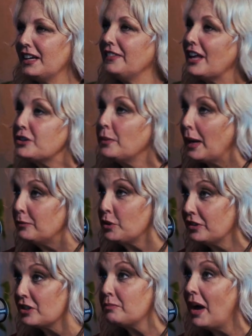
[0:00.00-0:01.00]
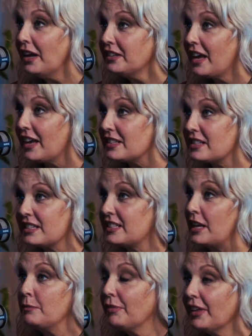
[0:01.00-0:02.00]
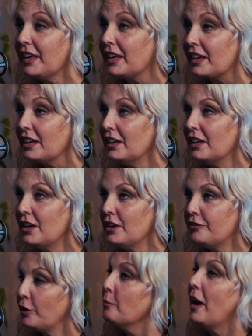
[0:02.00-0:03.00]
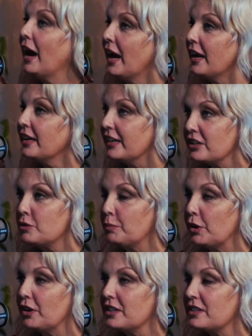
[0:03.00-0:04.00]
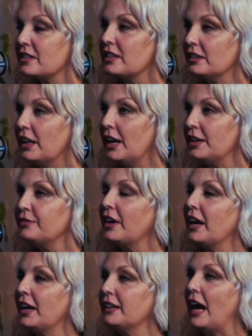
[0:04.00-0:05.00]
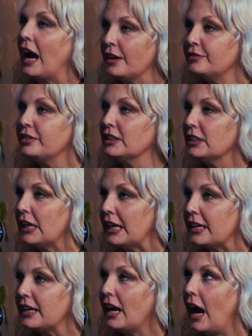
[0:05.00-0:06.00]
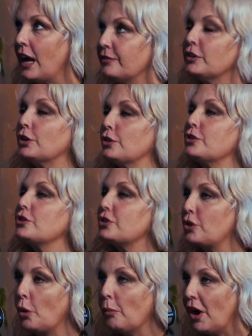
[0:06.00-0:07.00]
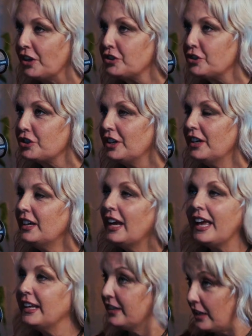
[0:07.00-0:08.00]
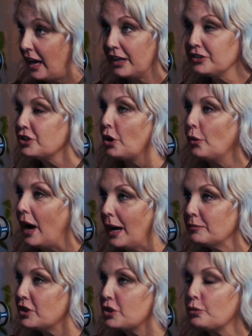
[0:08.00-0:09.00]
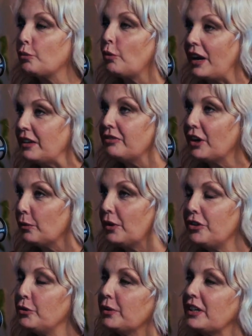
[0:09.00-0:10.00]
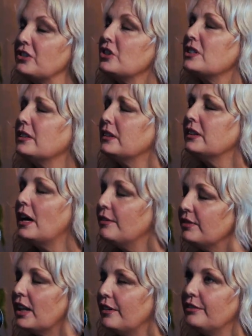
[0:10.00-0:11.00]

And that's why I'm doing this podcast, the same thing. From my experiences in life. And I feel like I've learned so much. Yeah. And so I'm just right there with you. And I just love